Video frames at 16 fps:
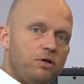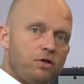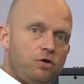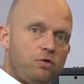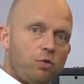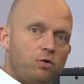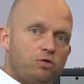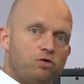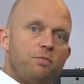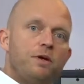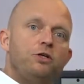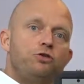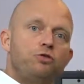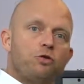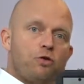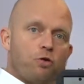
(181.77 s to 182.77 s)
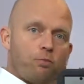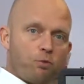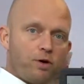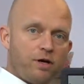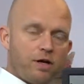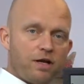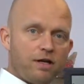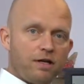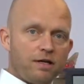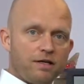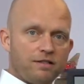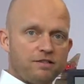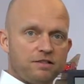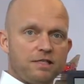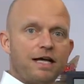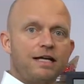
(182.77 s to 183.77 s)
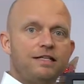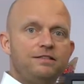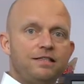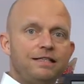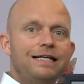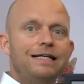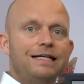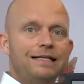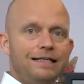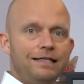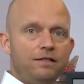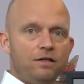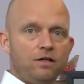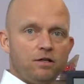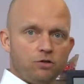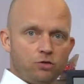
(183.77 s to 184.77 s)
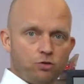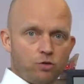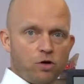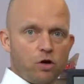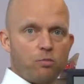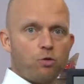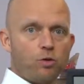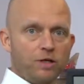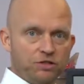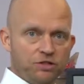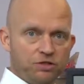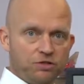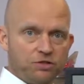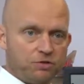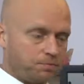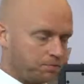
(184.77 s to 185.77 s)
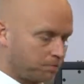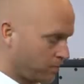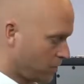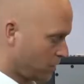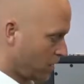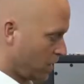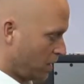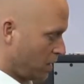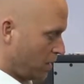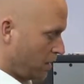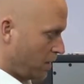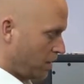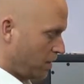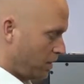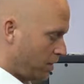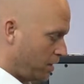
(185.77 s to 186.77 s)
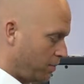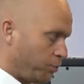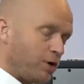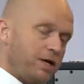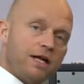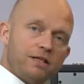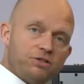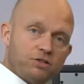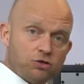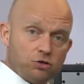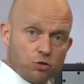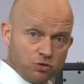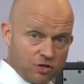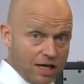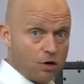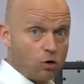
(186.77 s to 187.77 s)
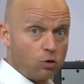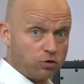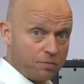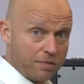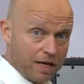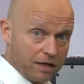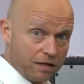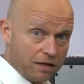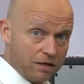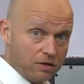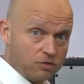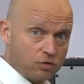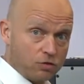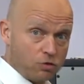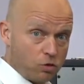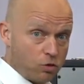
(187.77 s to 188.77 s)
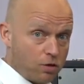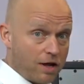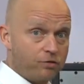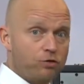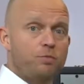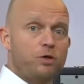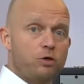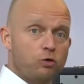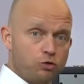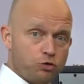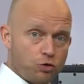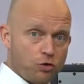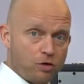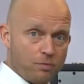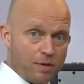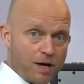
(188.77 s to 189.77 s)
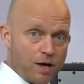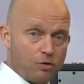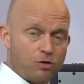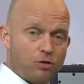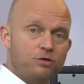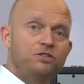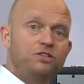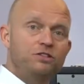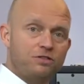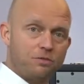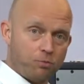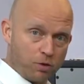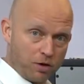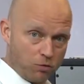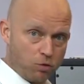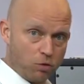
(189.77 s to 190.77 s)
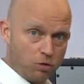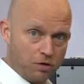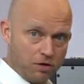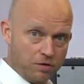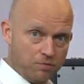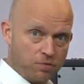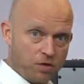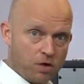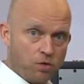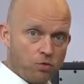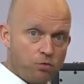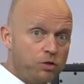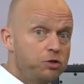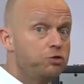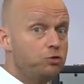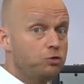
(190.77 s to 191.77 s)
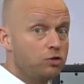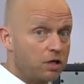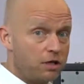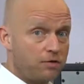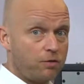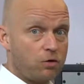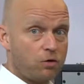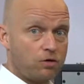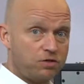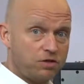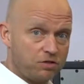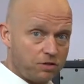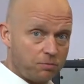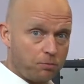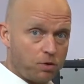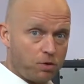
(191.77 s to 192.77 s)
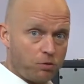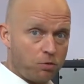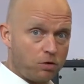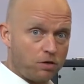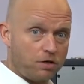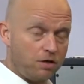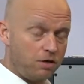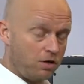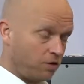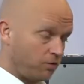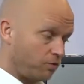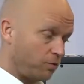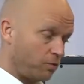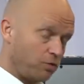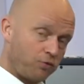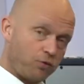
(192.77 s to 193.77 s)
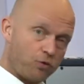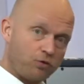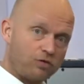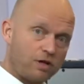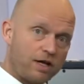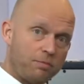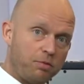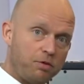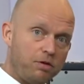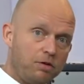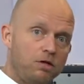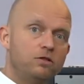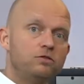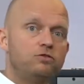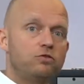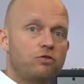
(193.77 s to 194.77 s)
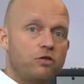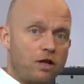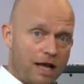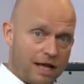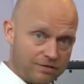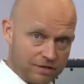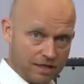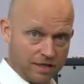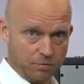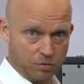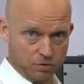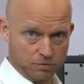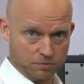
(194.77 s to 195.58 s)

you want to make sure your printhead is nice and clean during operations. The print engine does that automatically, so you don't have to be concerned about consistent print quality. We do deliver consistent print quality from the first label to the last label.